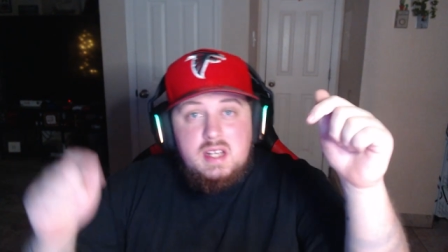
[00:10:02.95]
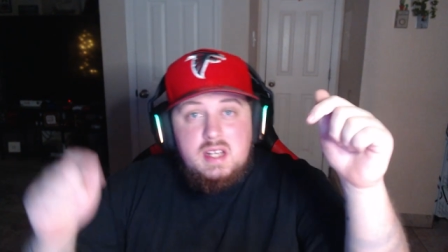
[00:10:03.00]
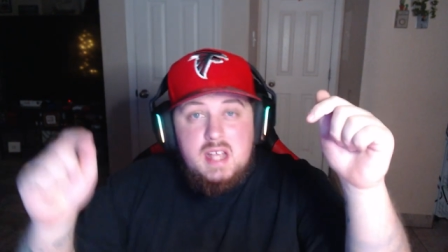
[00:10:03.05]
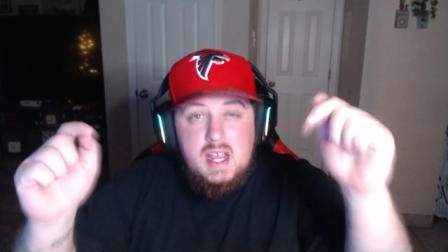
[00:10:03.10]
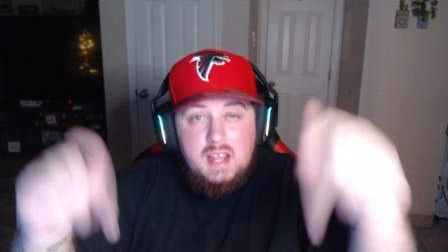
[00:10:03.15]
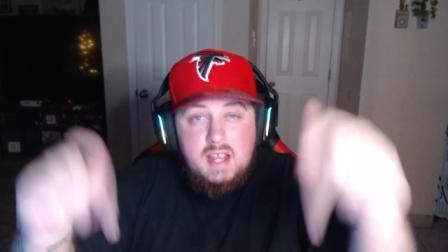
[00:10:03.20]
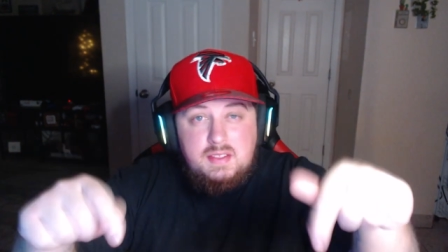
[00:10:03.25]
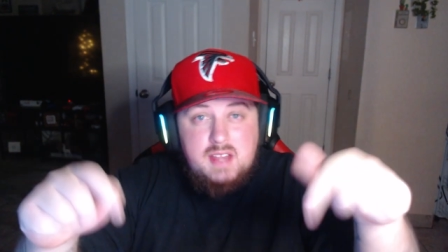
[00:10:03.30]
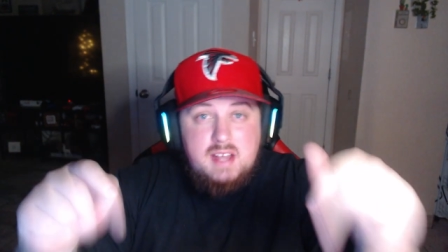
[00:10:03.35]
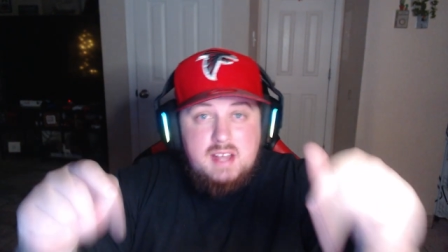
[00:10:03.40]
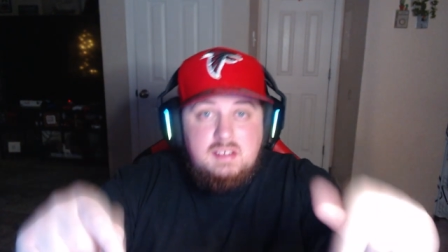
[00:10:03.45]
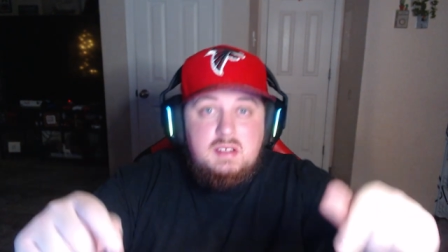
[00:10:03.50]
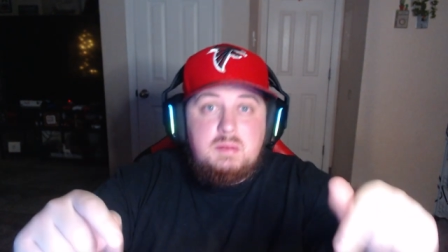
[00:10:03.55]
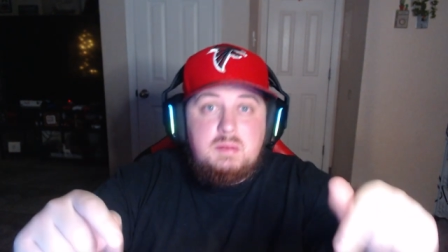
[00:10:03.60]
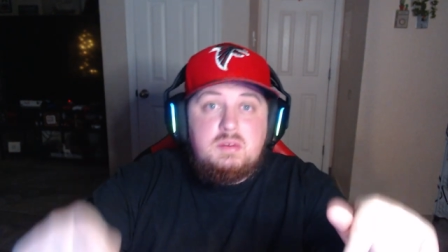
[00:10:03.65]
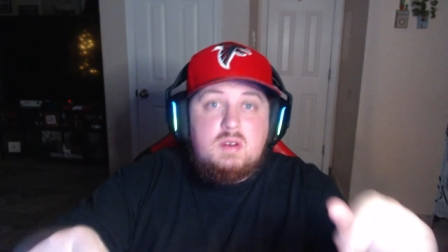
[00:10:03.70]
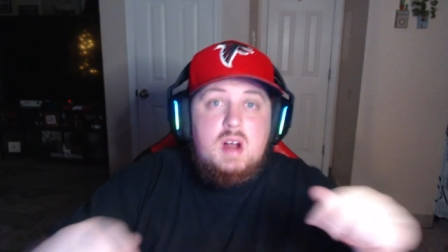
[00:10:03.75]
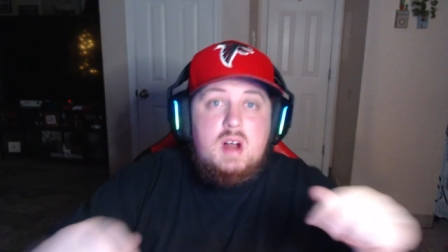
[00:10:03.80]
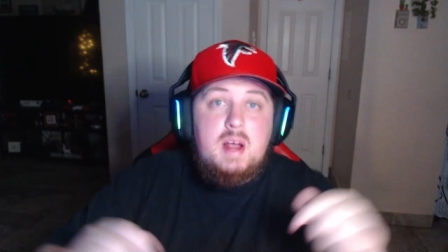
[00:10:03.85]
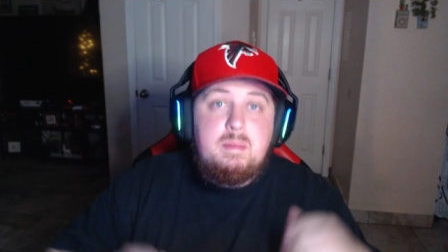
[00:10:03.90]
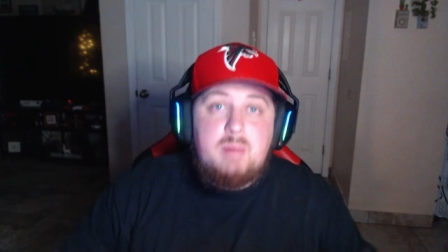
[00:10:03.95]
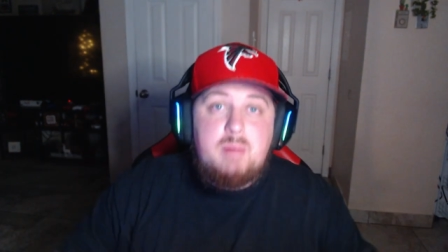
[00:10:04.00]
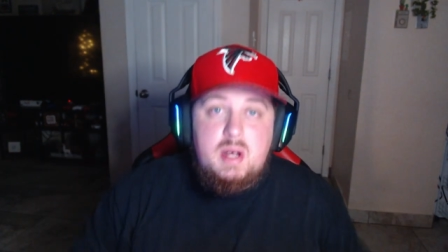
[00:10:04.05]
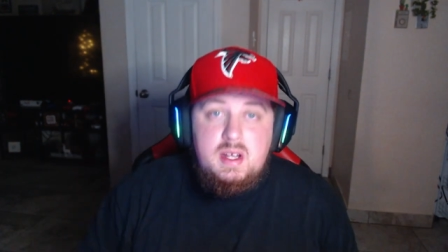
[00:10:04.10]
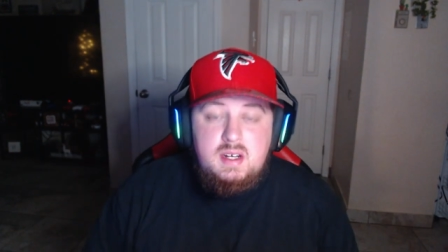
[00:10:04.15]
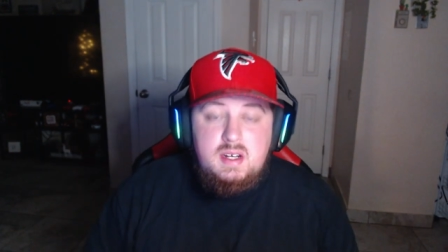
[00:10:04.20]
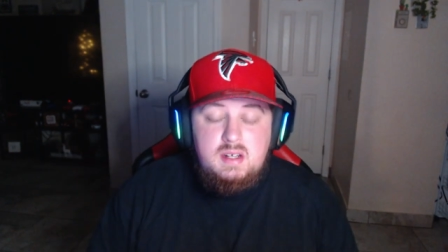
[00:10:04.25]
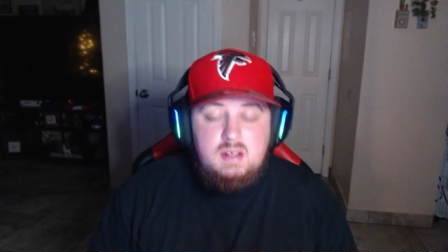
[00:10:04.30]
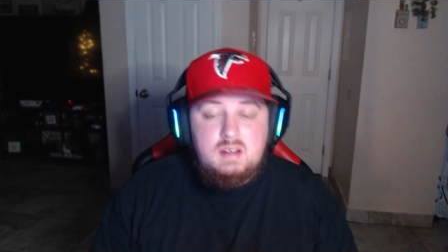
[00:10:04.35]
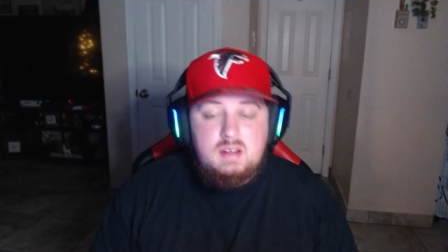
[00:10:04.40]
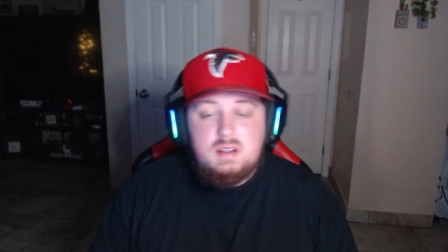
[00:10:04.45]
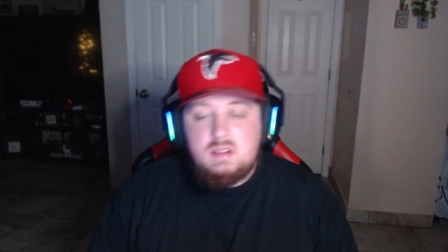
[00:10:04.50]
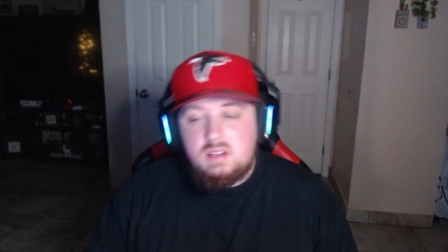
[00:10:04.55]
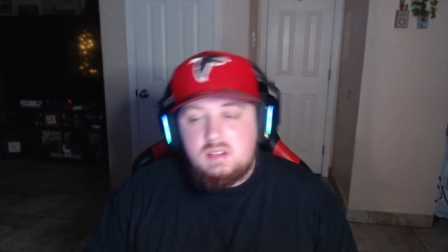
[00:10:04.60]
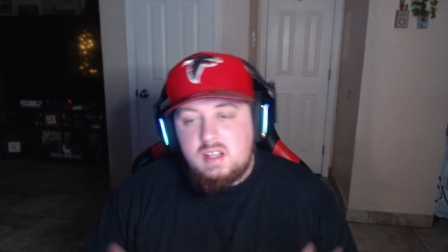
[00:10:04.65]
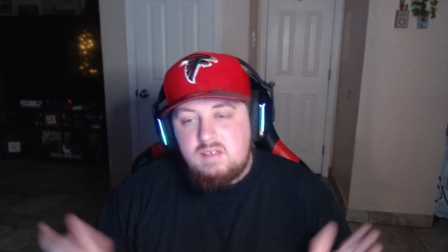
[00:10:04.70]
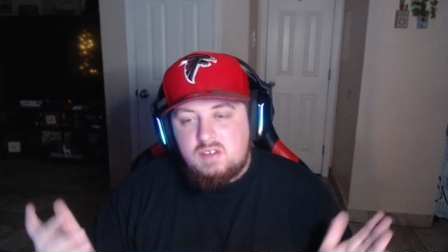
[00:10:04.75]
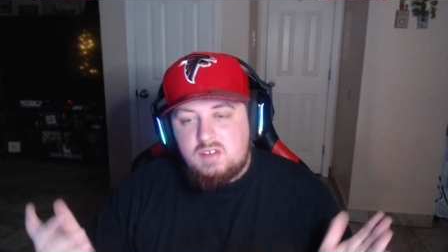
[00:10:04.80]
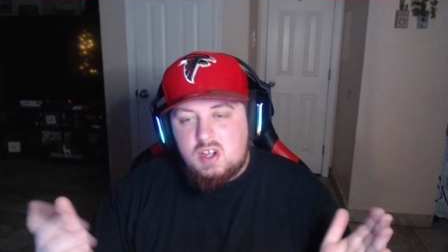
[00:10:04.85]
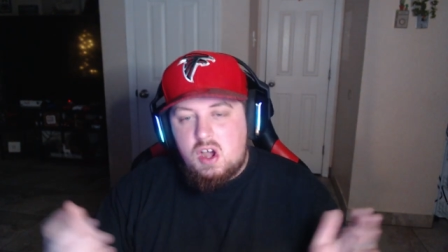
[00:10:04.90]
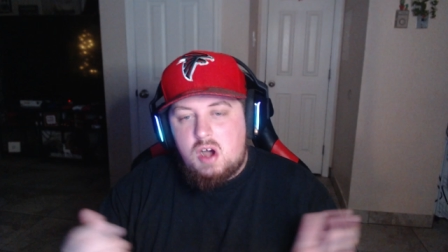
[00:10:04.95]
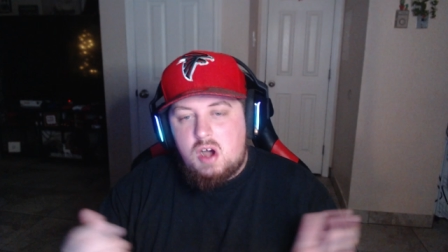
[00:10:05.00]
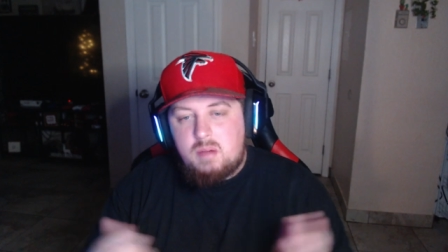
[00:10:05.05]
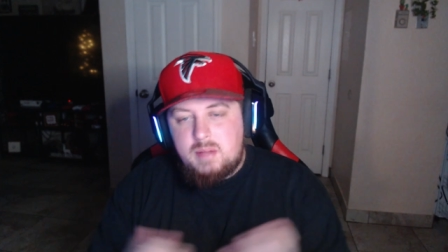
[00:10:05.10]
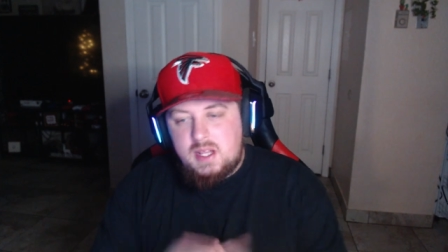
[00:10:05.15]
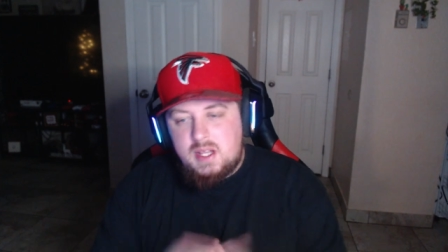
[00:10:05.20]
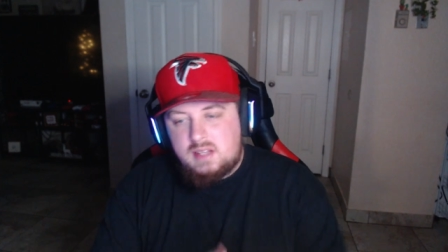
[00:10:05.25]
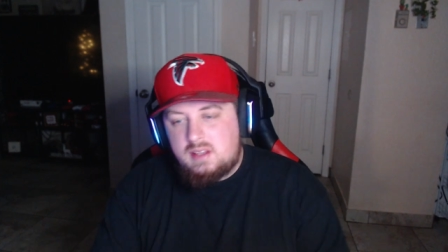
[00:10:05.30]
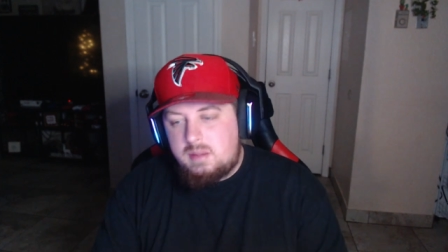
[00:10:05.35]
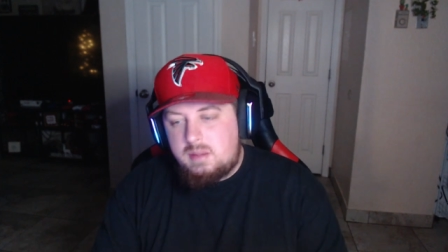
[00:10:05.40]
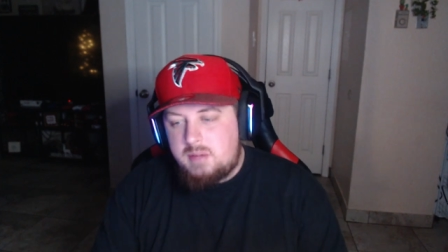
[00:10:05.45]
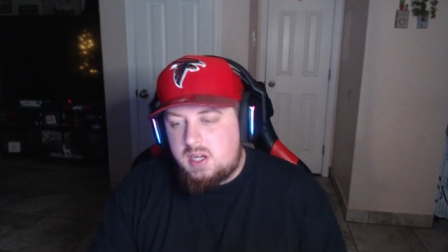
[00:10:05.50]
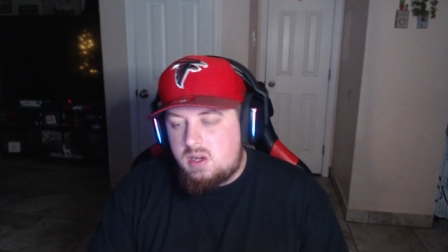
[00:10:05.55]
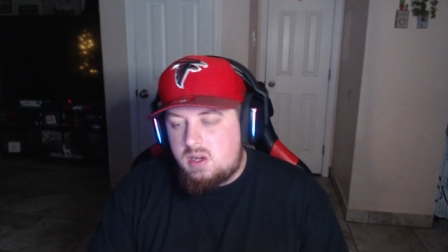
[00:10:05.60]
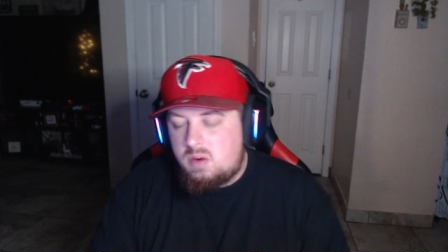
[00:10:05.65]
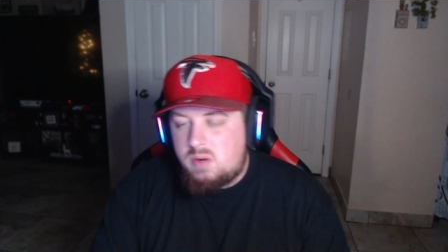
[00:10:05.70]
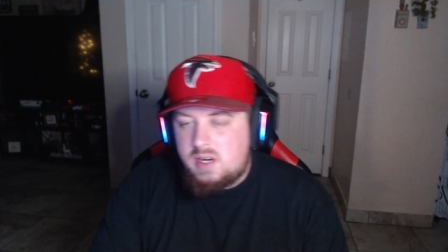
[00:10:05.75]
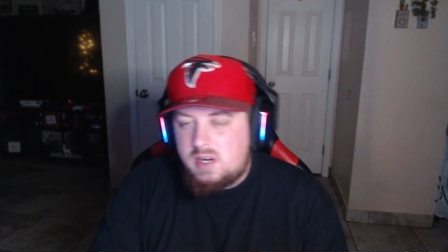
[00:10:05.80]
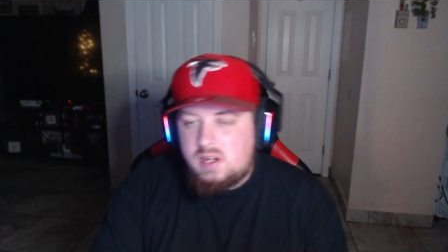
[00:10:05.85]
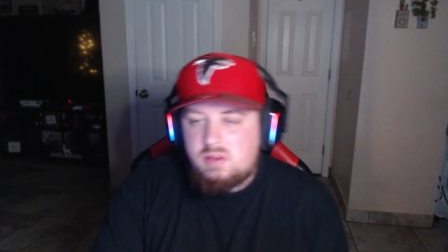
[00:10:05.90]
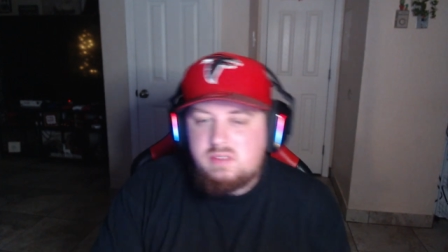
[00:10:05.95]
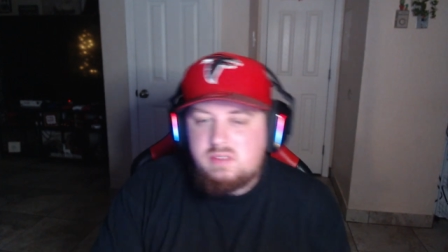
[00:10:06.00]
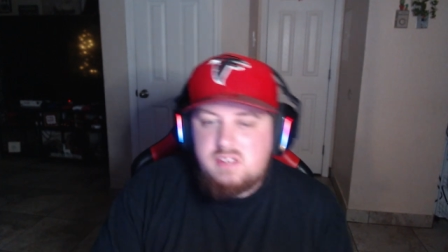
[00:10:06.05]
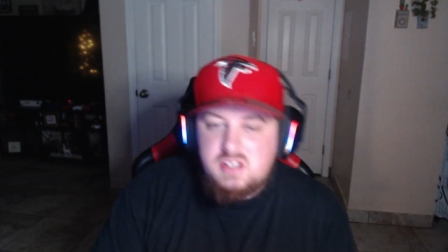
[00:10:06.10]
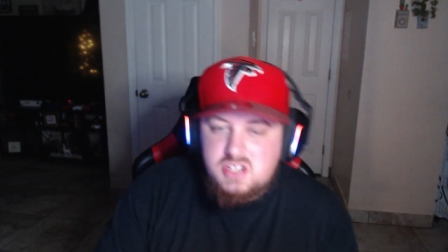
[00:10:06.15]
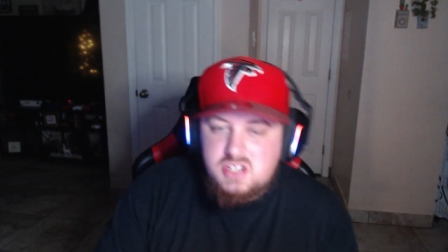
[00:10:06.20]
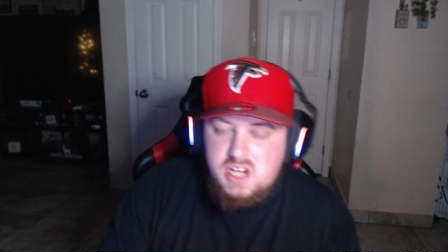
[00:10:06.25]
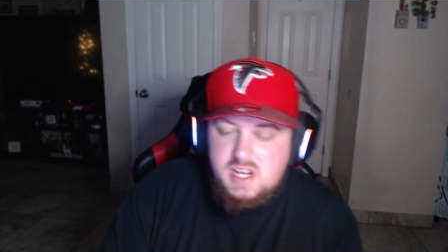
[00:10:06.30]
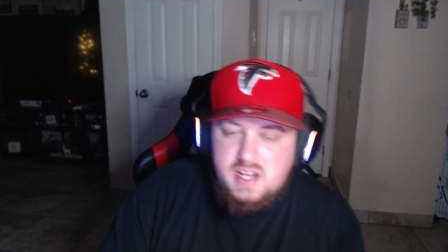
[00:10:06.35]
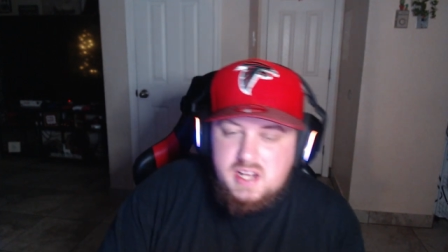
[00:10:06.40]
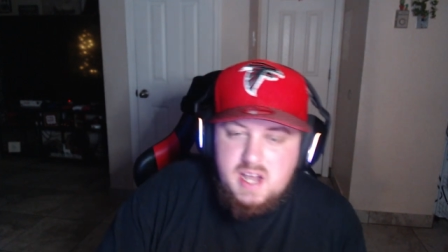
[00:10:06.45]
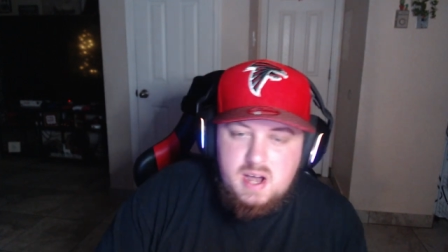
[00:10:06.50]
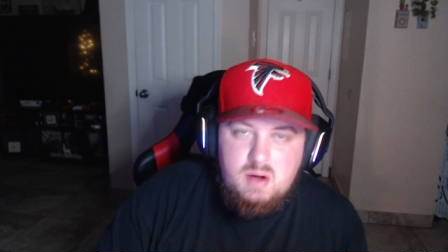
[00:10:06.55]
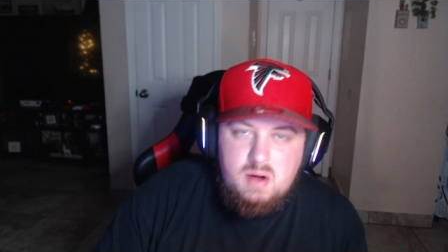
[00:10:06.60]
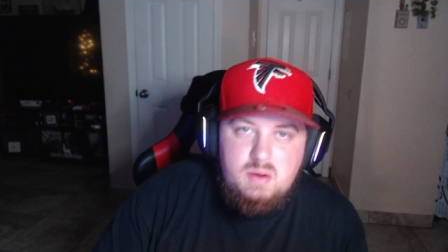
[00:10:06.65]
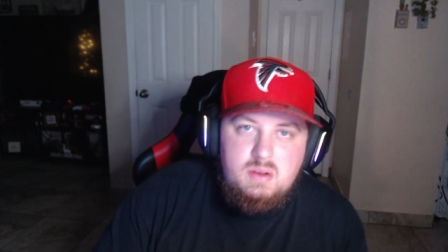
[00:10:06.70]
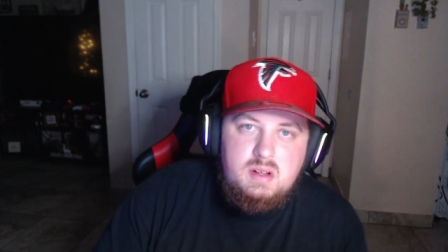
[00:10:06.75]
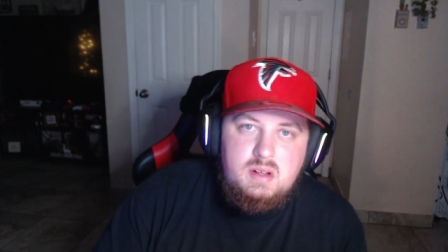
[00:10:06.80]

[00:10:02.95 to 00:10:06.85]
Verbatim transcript: hit that subscribe button, leave a comment. Let me know what else to check out.